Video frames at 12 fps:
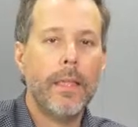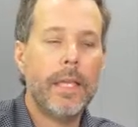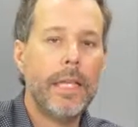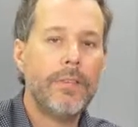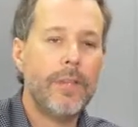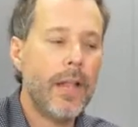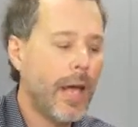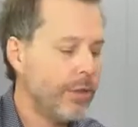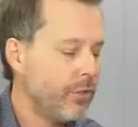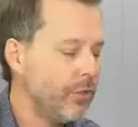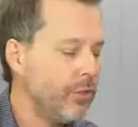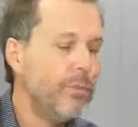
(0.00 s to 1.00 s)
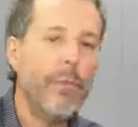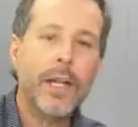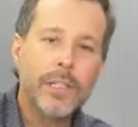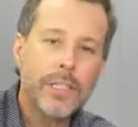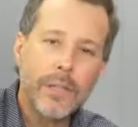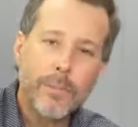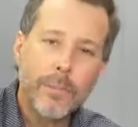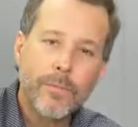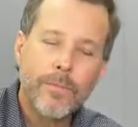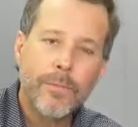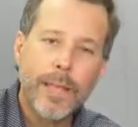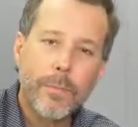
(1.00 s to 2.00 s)
It's not too much that
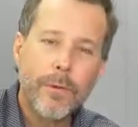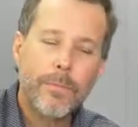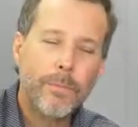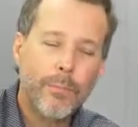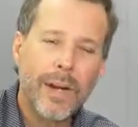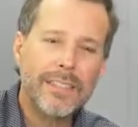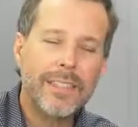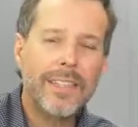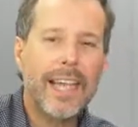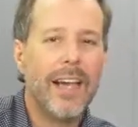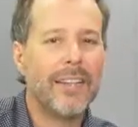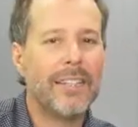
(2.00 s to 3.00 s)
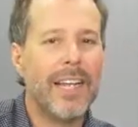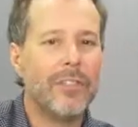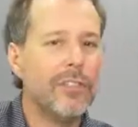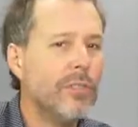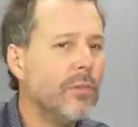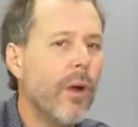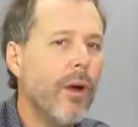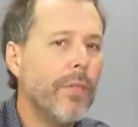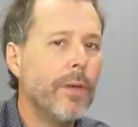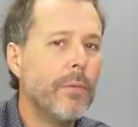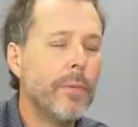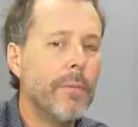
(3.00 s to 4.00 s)
we're pressing down, it's not too hard
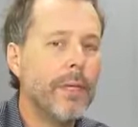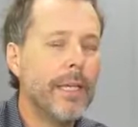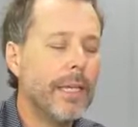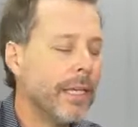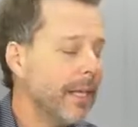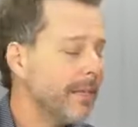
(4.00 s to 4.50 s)
that we're picking,